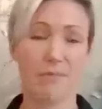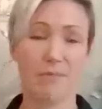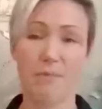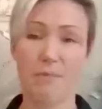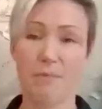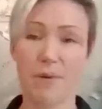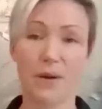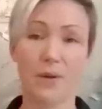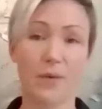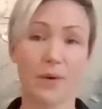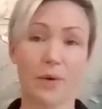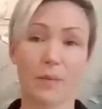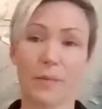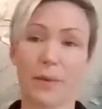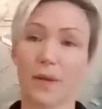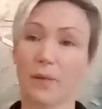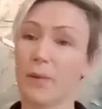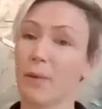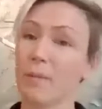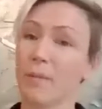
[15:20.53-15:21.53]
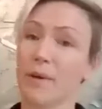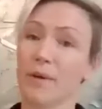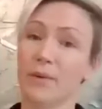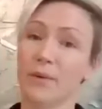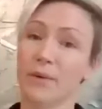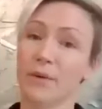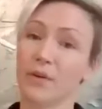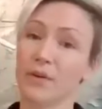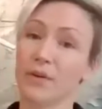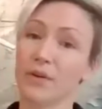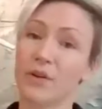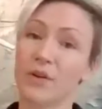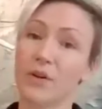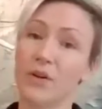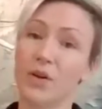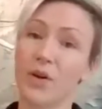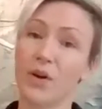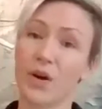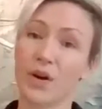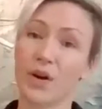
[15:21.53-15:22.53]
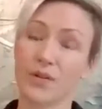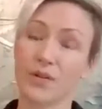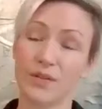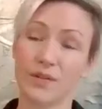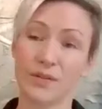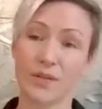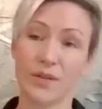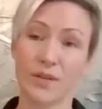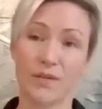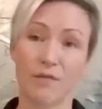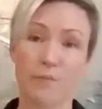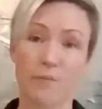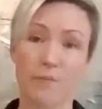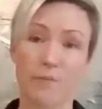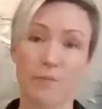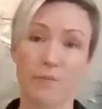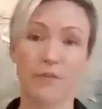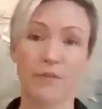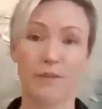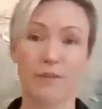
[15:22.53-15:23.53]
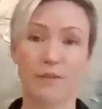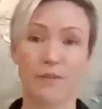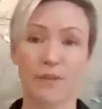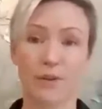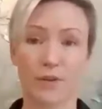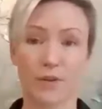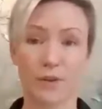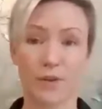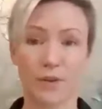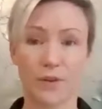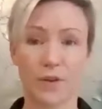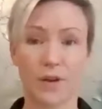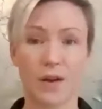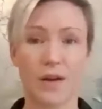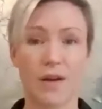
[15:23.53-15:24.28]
big one, lots of pelvic floor